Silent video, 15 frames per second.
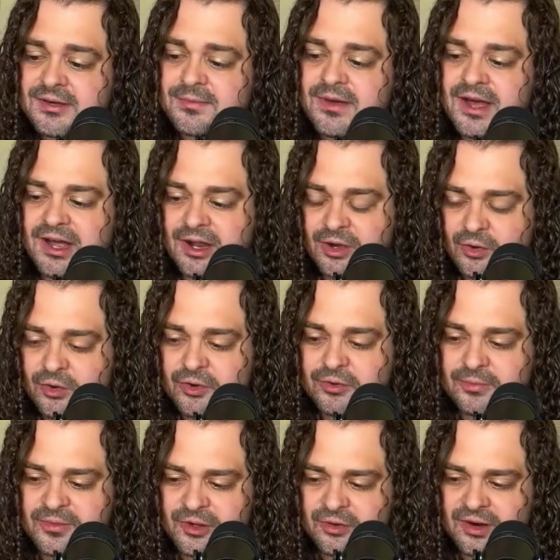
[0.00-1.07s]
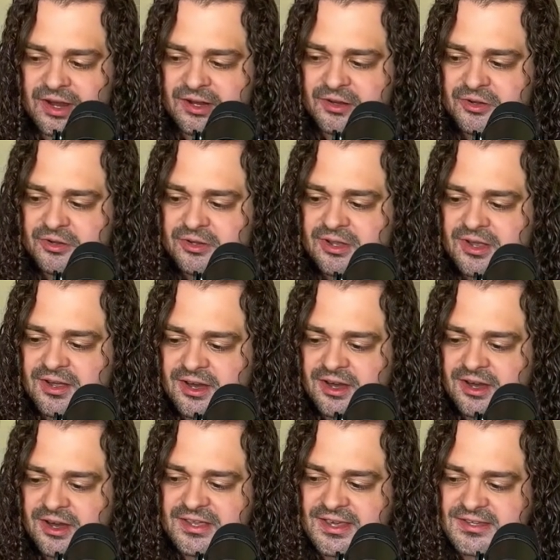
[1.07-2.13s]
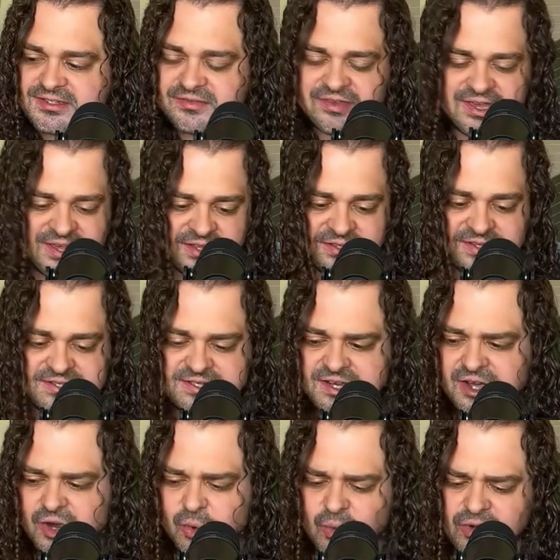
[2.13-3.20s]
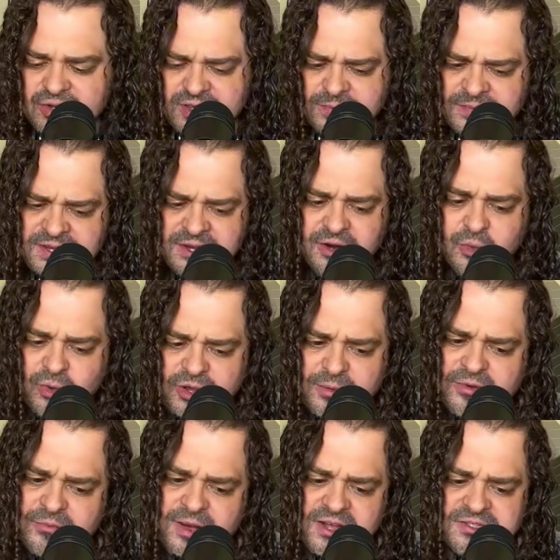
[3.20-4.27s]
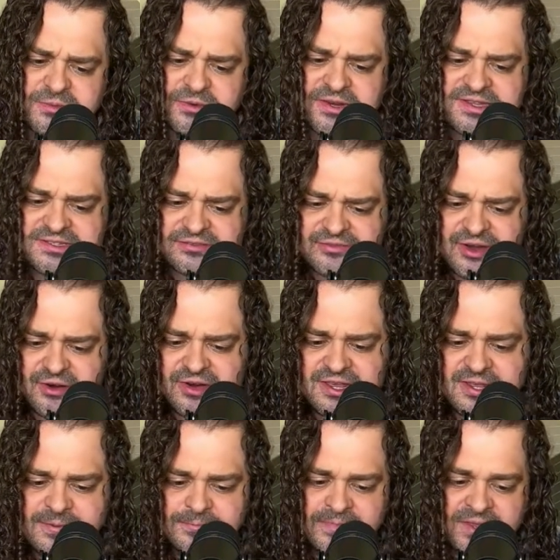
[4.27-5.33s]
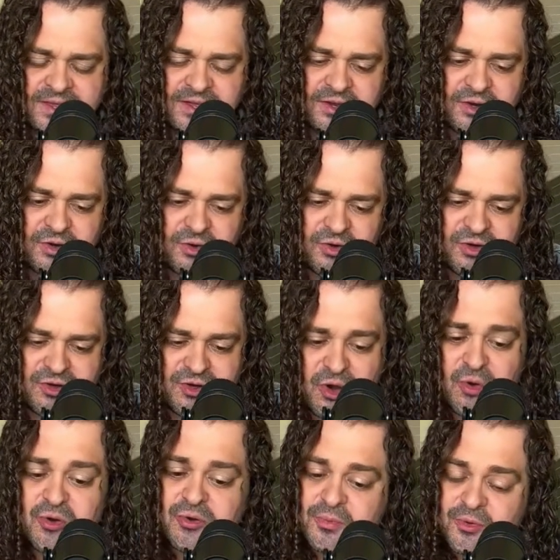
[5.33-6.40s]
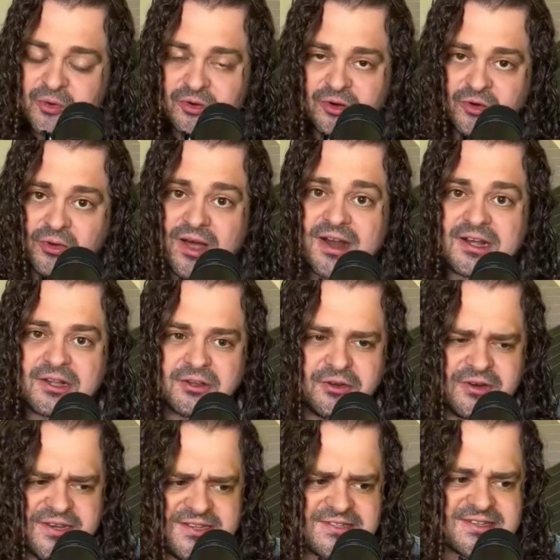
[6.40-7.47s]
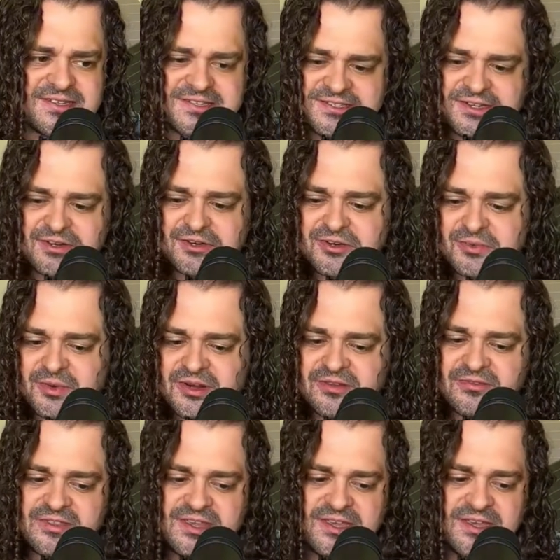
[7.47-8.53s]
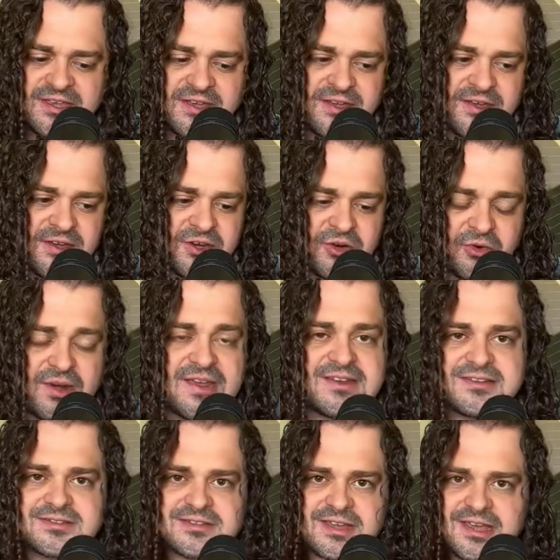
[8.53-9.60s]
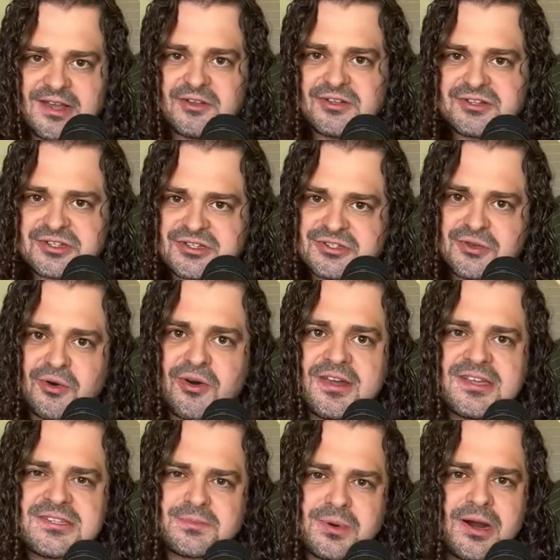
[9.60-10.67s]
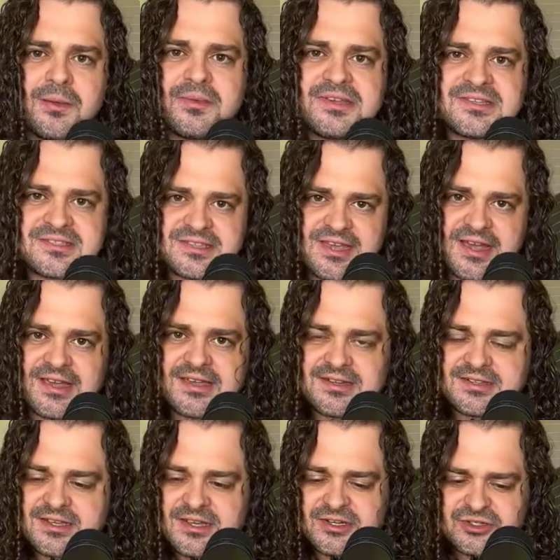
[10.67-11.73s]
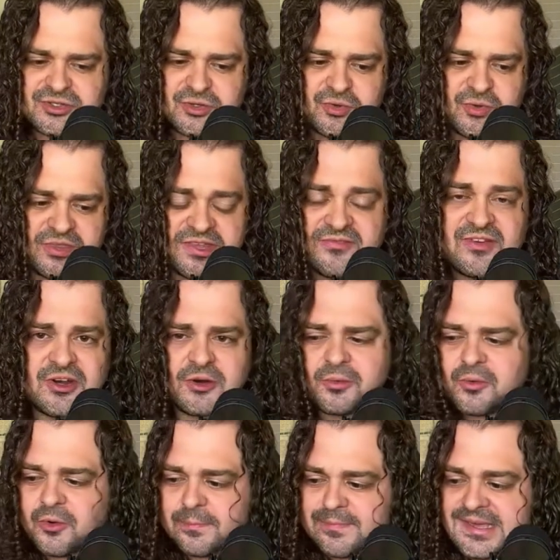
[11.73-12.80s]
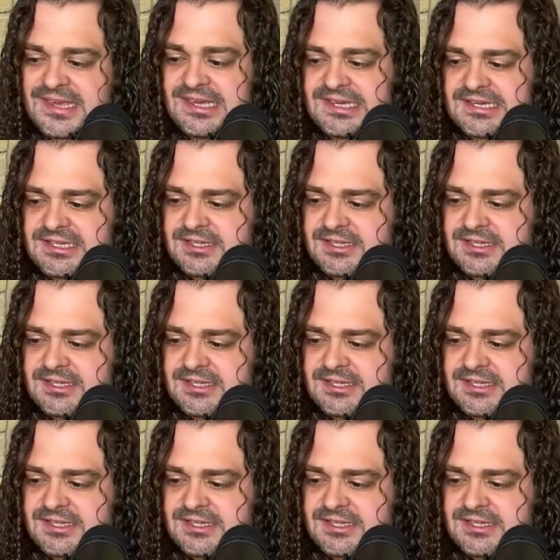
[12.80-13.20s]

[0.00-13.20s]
Angelorum, the Chronicle of the Kings of England. William of Malmesbury, is a very notable chronicler. He's considered one of the greatest English historians, probably second to the Venerable Bede.